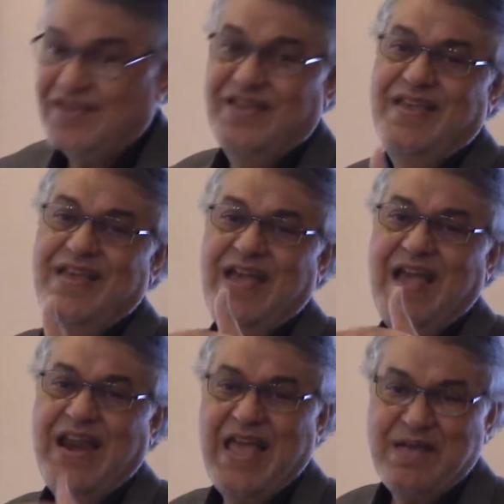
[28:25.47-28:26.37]
as a
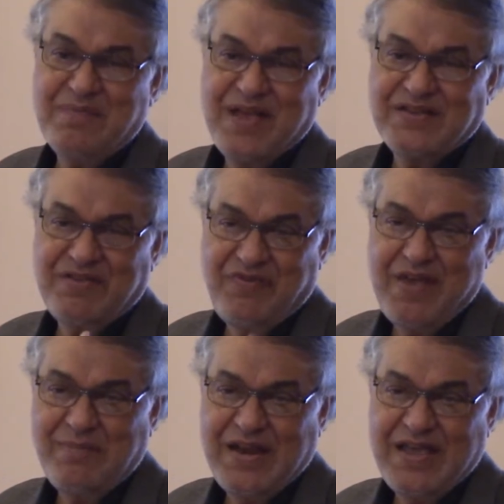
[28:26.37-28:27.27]
family in order
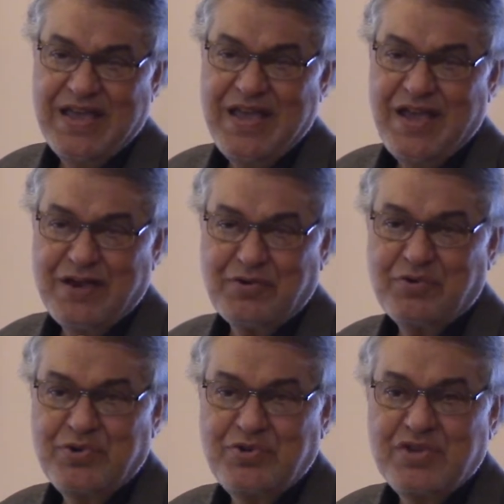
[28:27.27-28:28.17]
to keep some
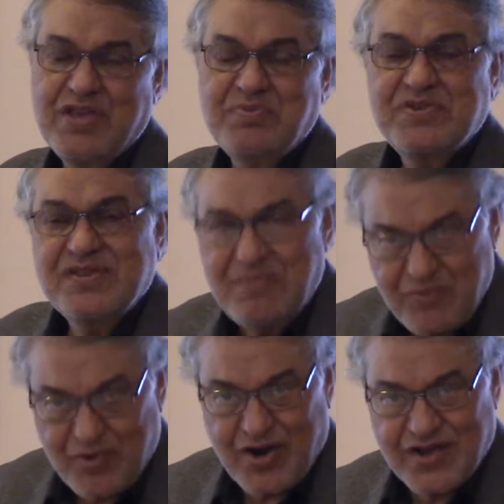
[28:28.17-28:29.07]
for us,
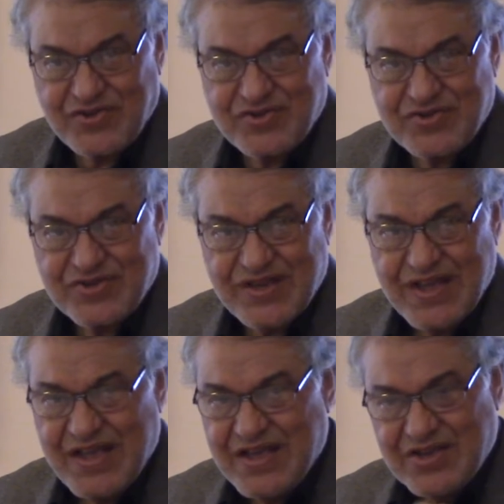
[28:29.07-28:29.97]
some for
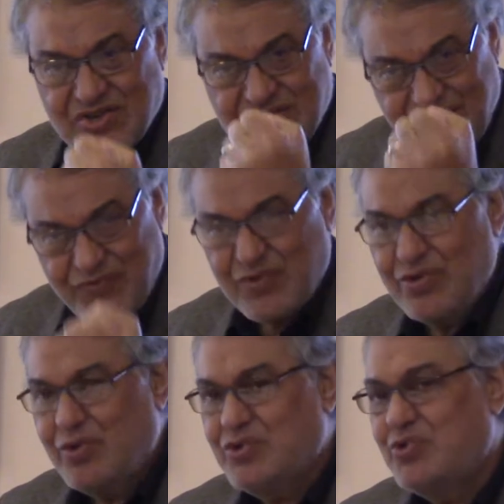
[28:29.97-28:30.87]
those who are in need,
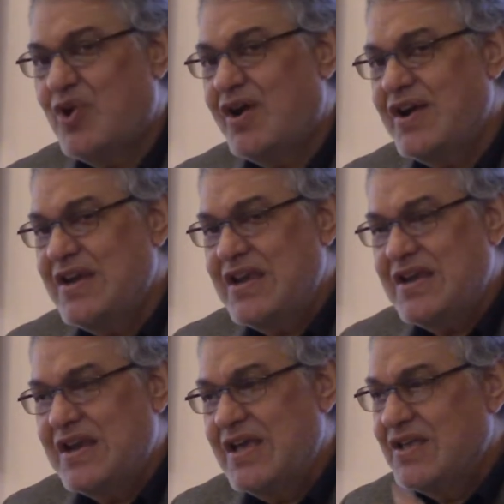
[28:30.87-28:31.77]
some to share
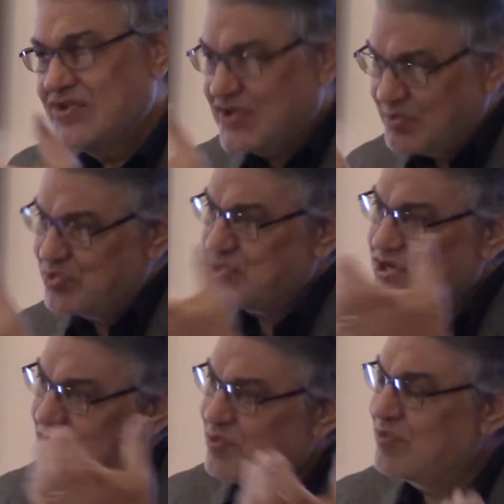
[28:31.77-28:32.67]
with friends,
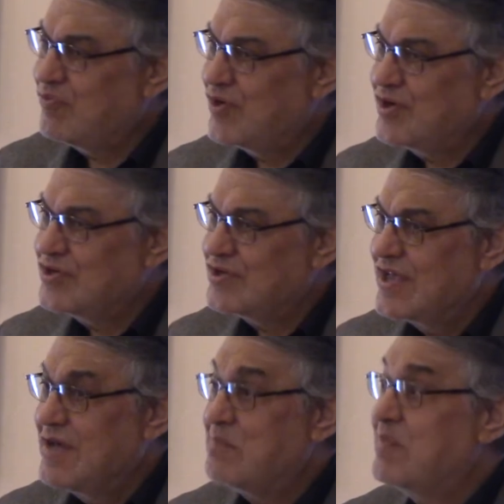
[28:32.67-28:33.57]
but mainly
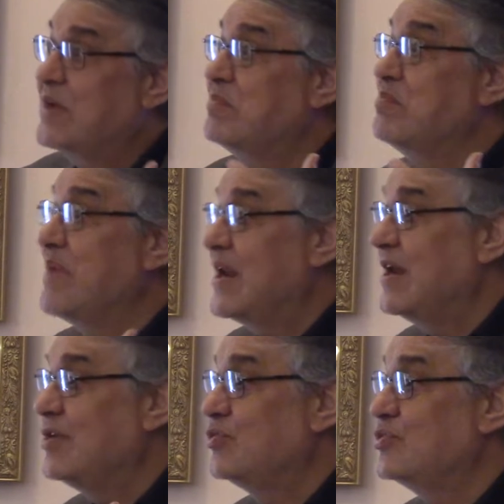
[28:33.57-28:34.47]
to
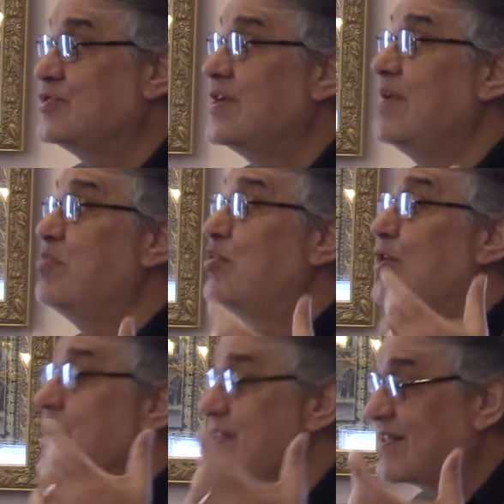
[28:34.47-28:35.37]
celebrate and
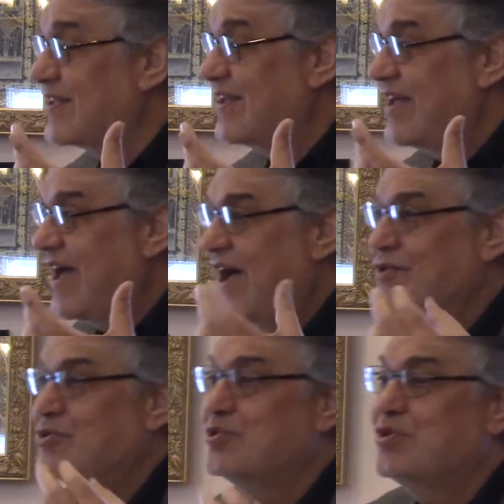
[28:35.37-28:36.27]
to
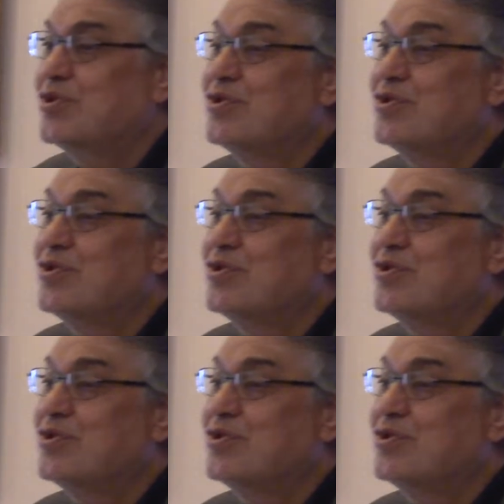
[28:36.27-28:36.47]
recognize